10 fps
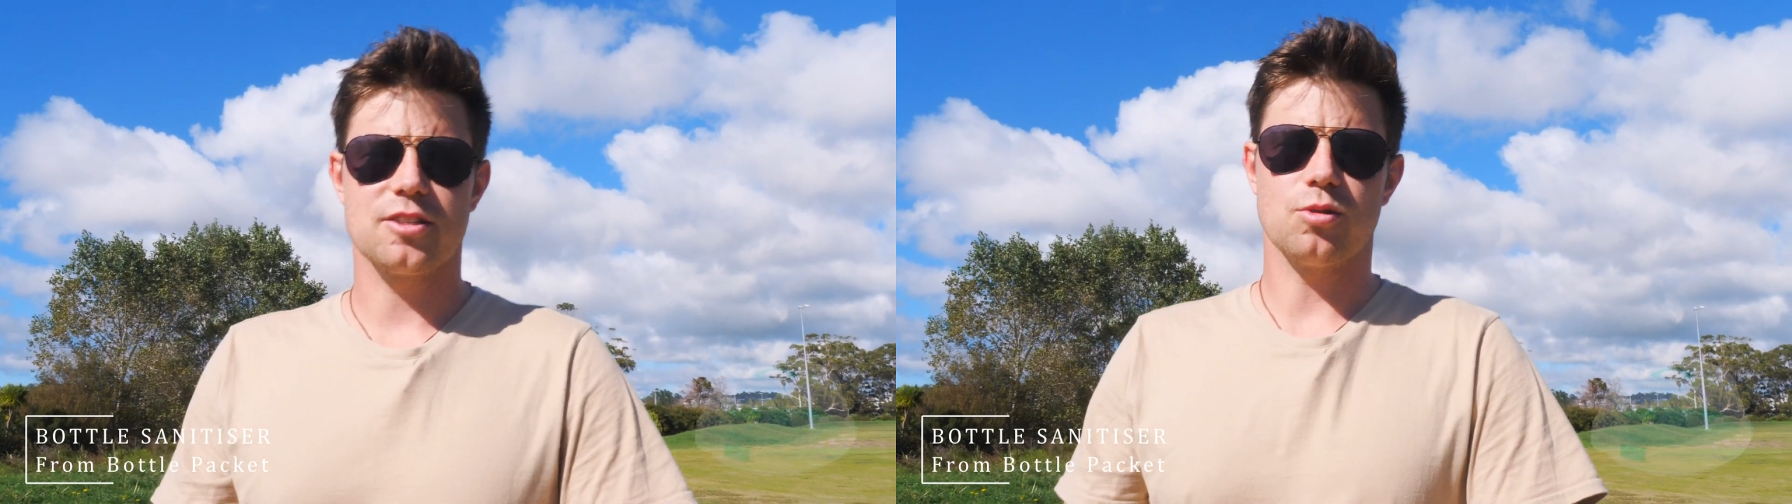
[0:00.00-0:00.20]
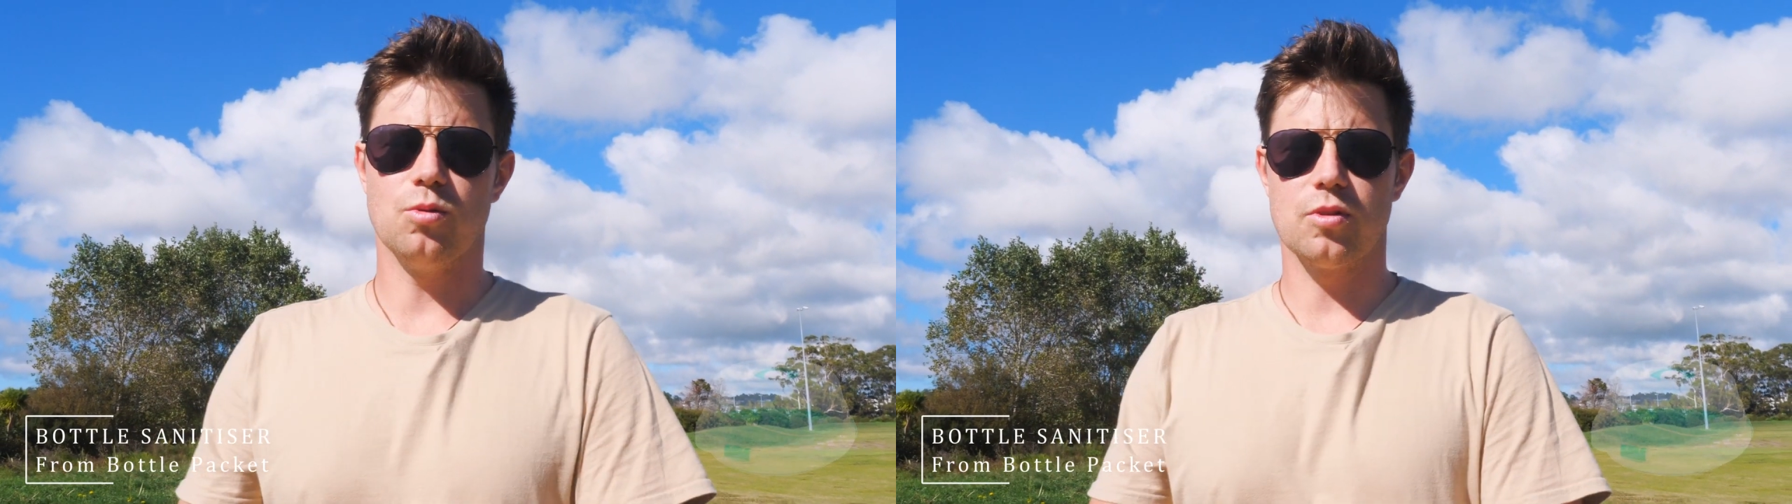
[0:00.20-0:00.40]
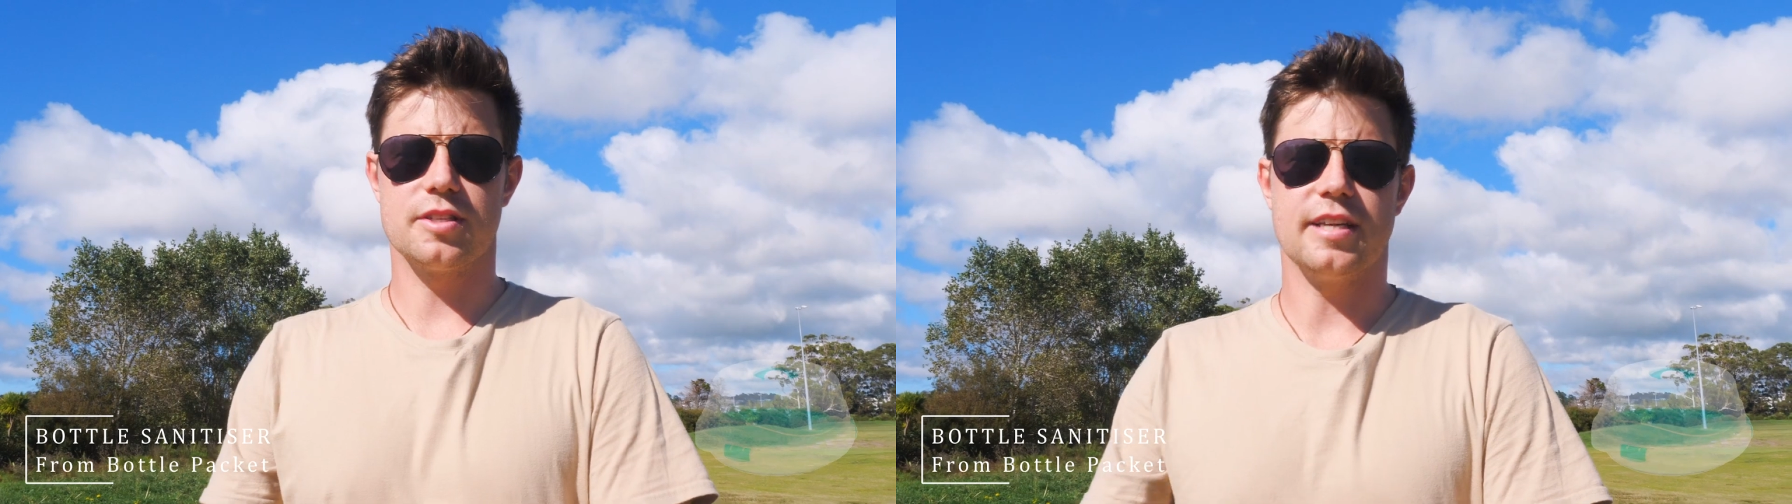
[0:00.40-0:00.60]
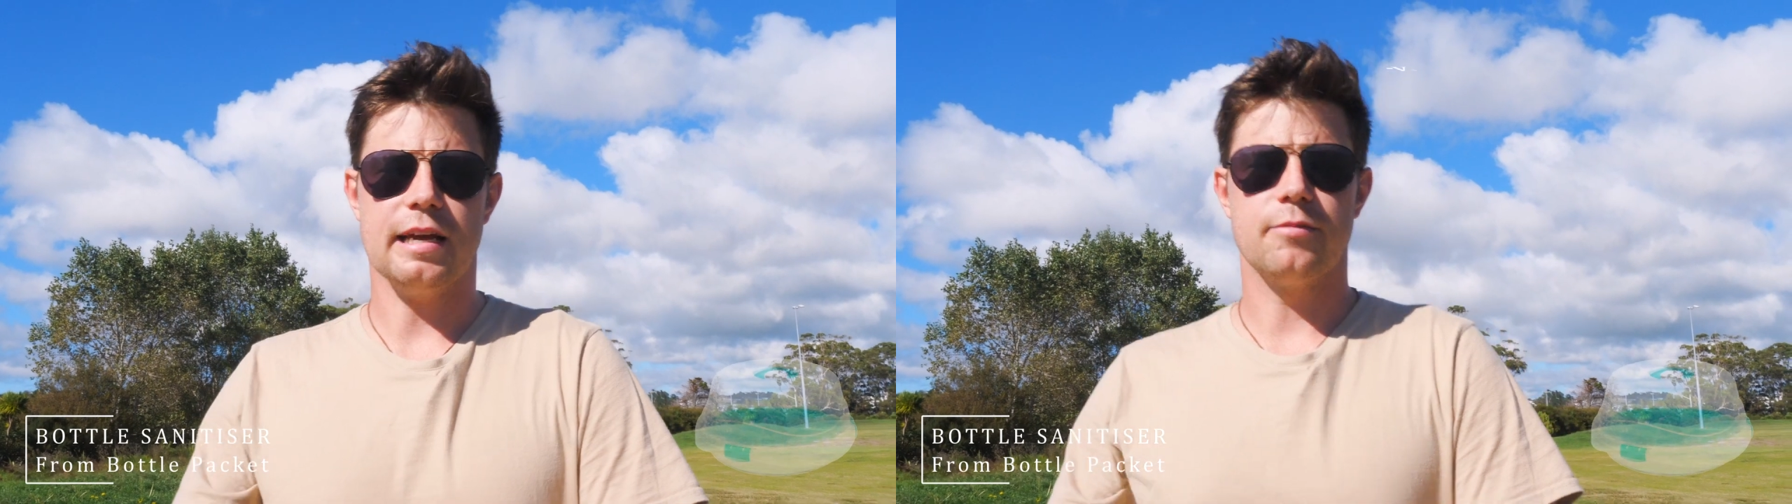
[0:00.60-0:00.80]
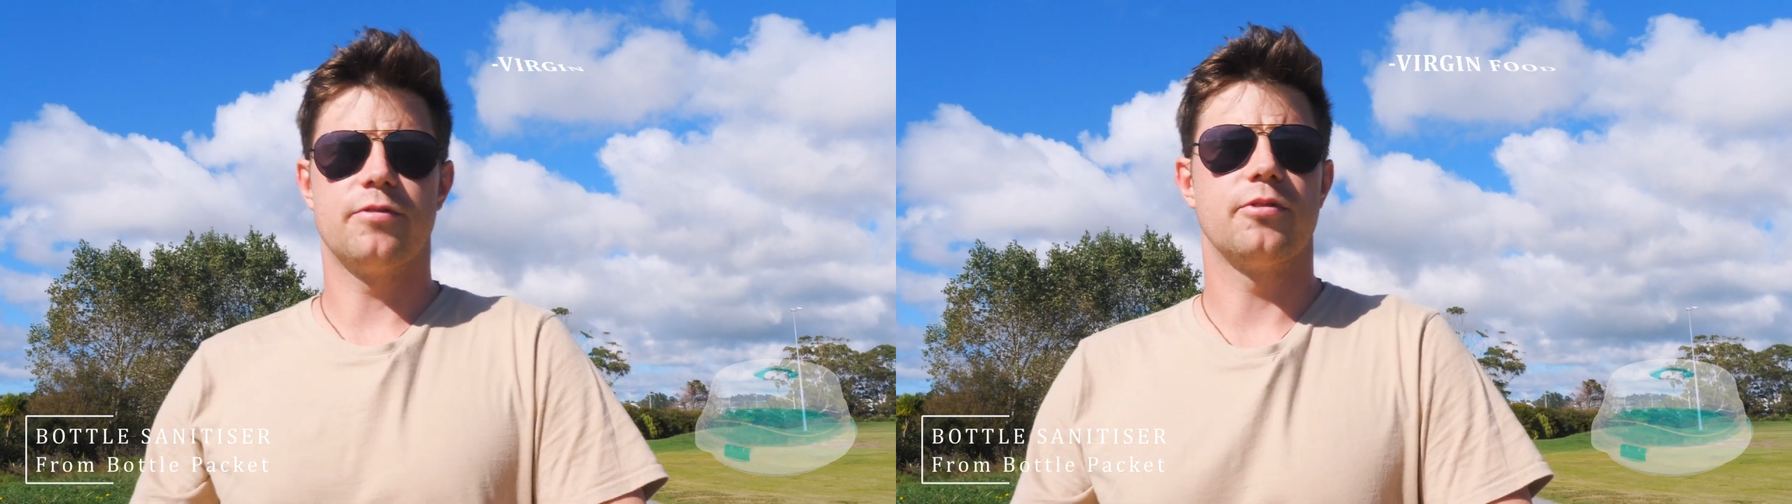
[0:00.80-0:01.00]
It's all the
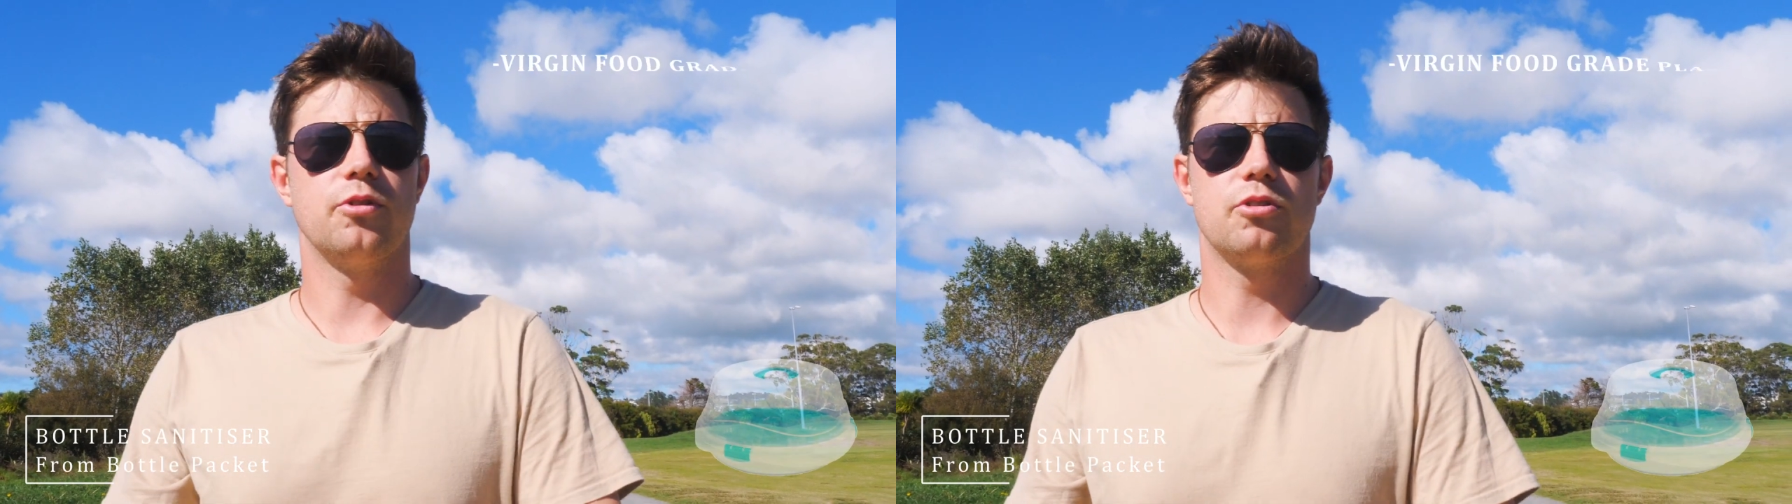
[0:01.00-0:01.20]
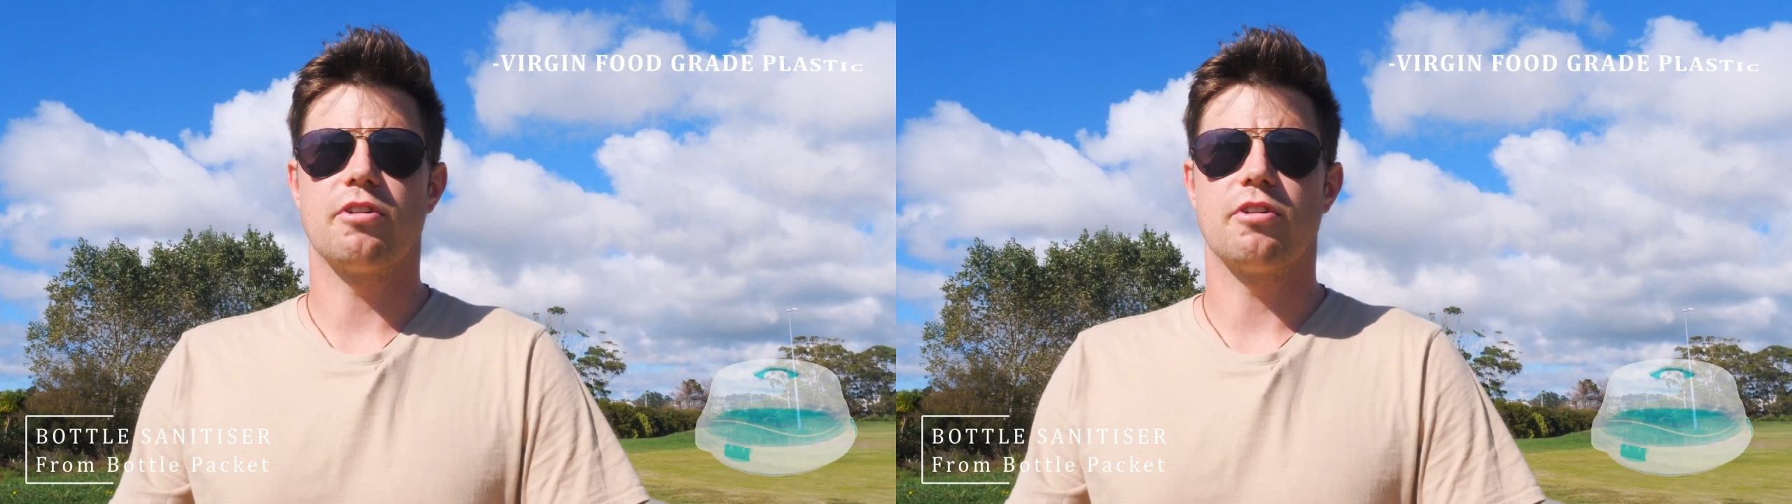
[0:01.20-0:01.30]
same food